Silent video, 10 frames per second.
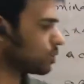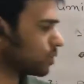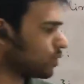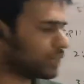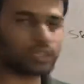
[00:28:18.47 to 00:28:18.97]
you
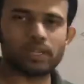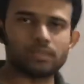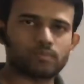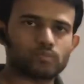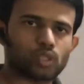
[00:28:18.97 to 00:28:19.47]
know it,
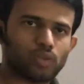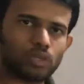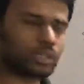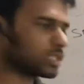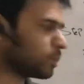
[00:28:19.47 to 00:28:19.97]
right? So when
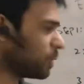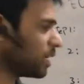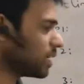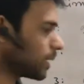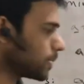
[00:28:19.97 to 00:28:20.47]
you are
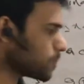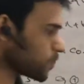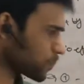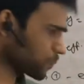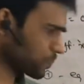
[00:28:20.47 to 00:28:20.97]
subtracting,
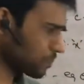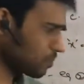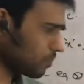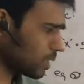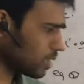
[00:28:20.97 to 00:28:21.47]

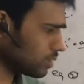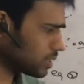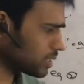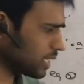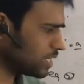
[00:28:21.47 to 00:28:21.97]

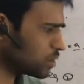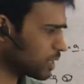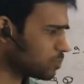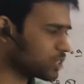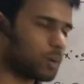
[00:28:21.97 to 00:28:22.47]
the signs
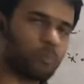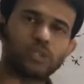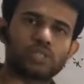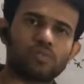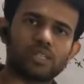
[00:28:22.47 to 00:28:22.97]
becomes
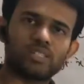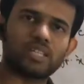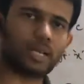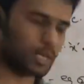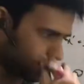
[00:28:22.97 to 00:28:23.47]
opposite for the
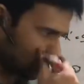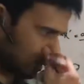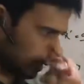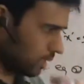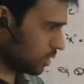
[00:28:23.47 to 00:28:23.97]
second line.
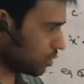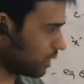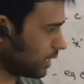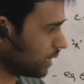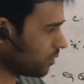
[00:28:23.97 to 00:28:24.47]
So
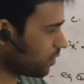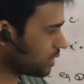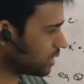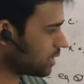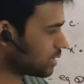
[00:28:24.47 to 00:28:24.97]
here for
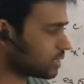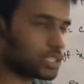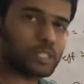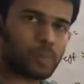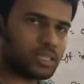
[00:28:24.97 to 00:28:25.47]
6x it
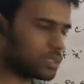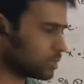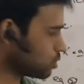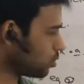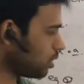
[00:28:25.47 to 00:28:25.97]
is
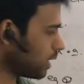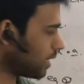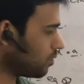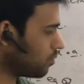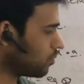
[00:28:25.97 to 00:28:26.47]
plus, so I
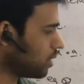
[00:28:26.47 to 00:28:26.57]
have